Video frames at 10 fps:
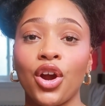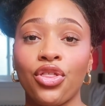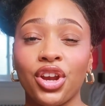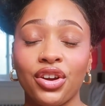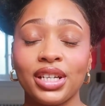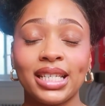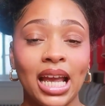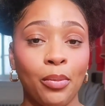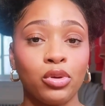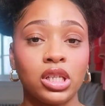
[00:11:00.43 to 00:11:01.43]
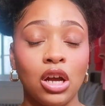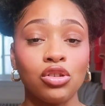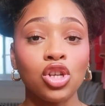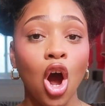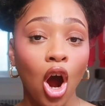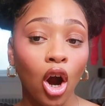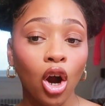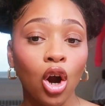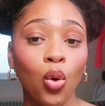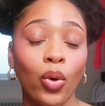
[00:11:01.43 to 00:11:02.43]
where the nearest sample sales
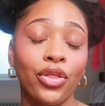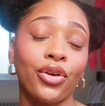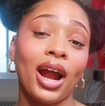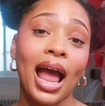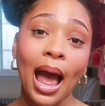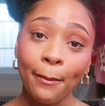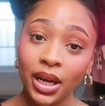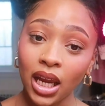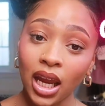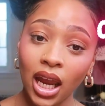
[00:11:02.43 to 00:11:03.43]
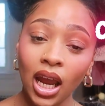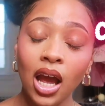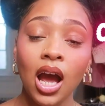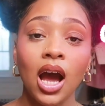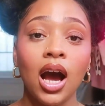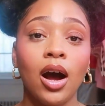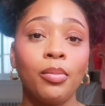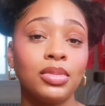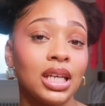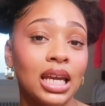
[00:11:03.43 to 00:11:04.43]
are, when they're happening,
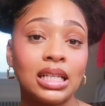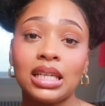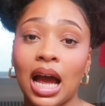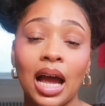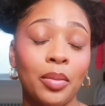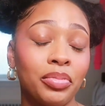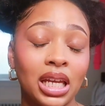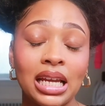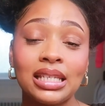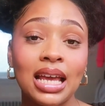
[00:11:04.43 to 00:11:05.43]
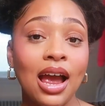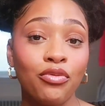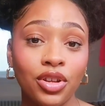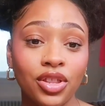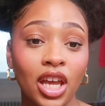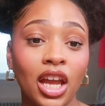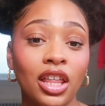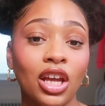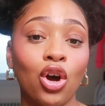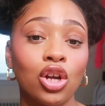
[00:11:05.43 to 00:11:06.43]
date, time, place,
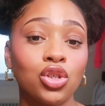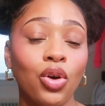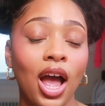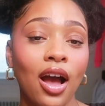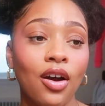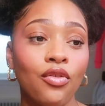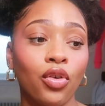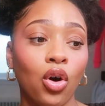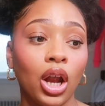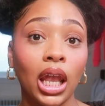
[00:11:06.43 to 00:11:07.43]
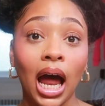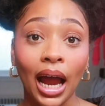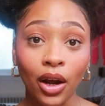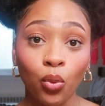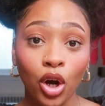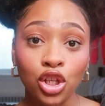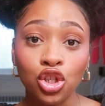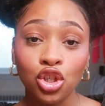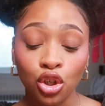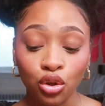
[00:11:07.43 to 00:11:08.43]
everything. They also have online
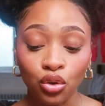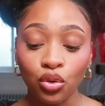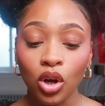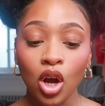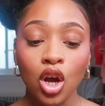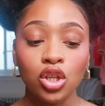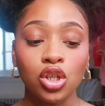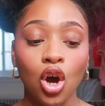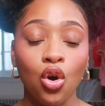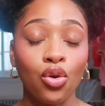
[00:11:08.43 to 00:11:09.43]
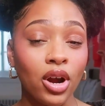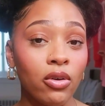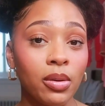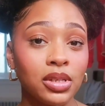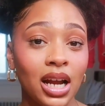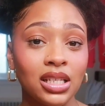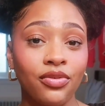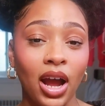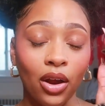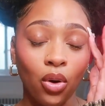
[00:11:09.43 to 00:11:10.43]
ones too. So great website to
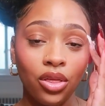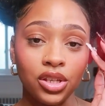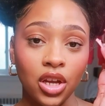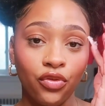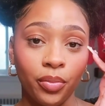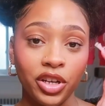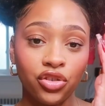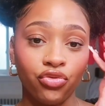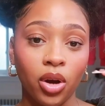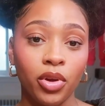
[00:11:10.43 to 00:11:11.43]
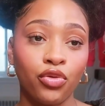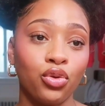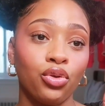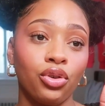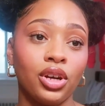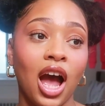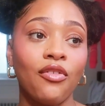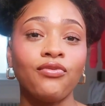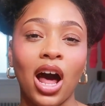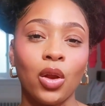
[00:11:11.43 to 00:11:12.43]
find all this information from if you're
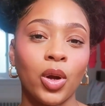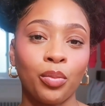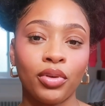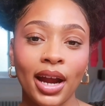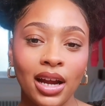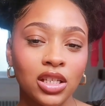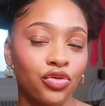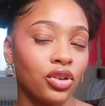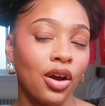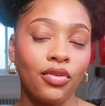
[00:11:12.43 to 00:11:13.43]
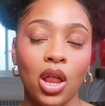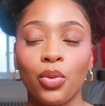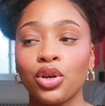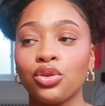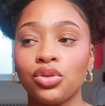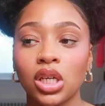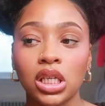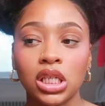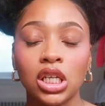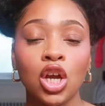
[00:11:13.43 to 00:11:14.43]
not following brands, if you're not following
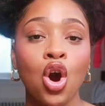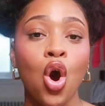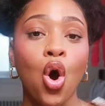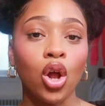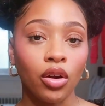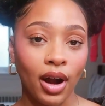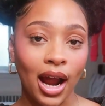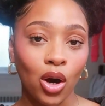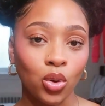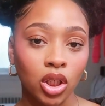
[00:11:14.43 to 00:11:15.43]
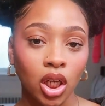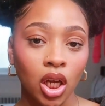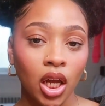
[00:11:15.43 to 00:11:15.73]
260, all around